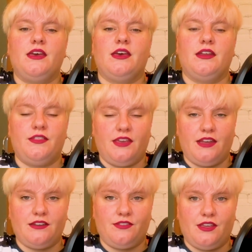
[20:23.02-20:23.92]
And at the
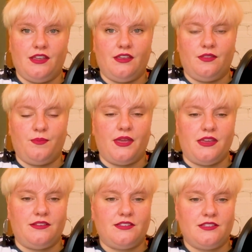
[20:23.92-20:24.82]
end of the
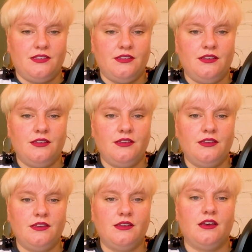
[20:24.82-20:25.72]
piece,
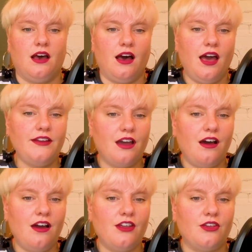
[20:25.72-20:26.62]
I'd
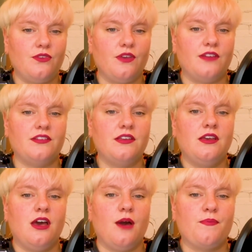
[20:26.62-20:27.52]
argue that
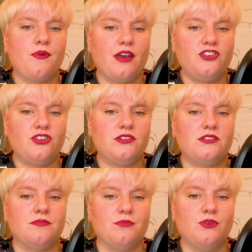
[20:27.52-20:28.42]

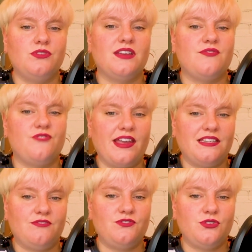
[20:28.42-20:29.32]
oppression's most
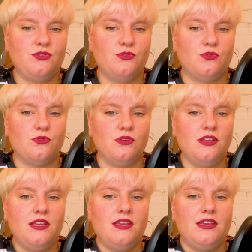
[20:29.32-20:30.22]
effective tool
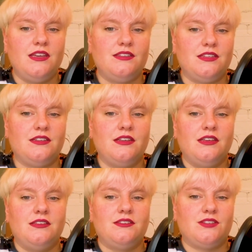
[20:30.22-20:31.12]
is in
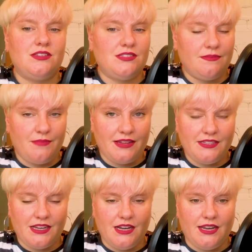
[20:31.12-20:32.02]

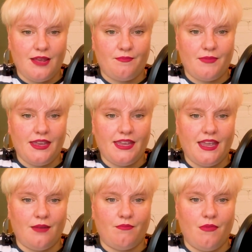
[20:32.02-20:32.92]
systematically
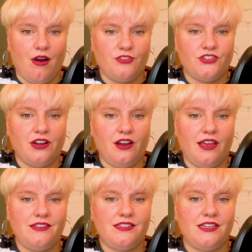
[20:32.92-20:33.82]
making
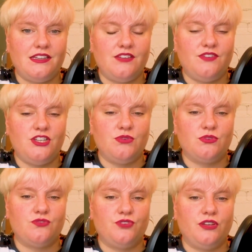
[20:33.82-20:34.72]
marginalized
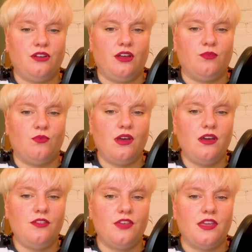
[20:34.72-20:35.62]
individuals feel
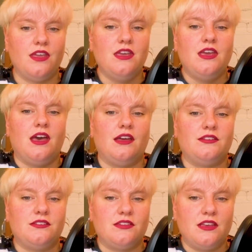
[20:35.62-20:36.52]
unworthy and
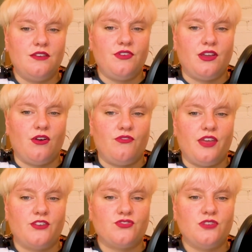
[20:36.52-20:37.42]
deserving of
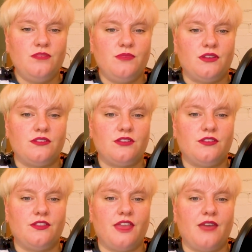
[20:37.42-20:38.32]
their treatment so
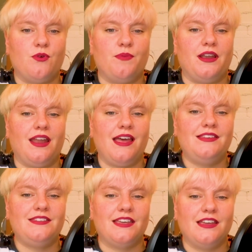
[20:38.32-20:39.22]
that they will be
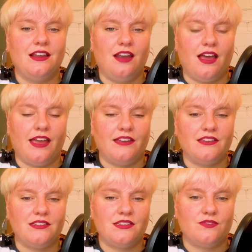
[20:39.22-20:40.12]
less inclined
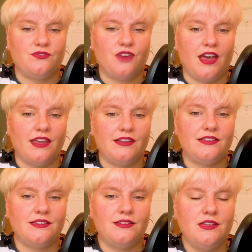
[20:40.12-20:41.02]
to
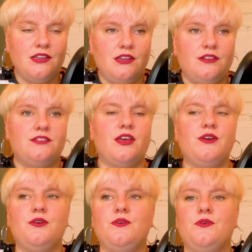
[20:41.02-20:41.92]
fight.
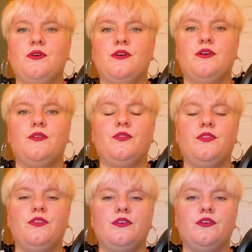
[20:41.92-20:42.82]
So
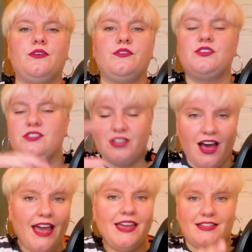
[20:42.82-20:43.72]

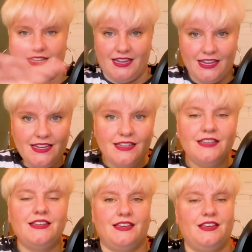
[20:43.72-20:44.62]
society,
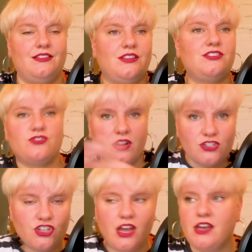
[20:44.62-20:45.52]
the
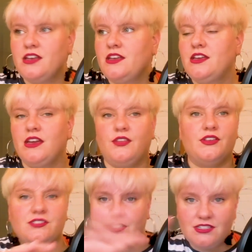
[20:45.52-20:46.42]
structure and
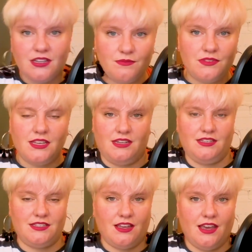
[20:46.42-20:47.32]
the systems in
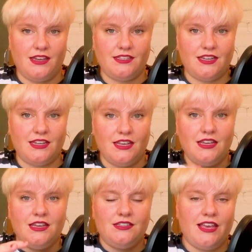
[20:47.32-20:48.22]
society
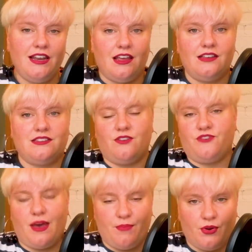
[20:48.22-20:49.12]
tell us that
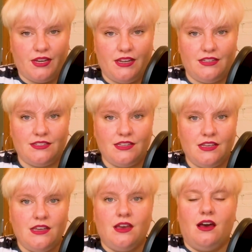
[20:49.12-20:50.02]
fat bodies
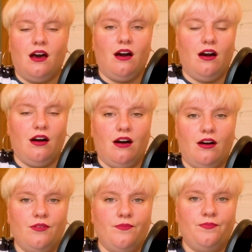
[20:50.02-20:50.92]

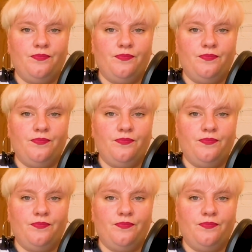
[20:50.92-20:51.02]
are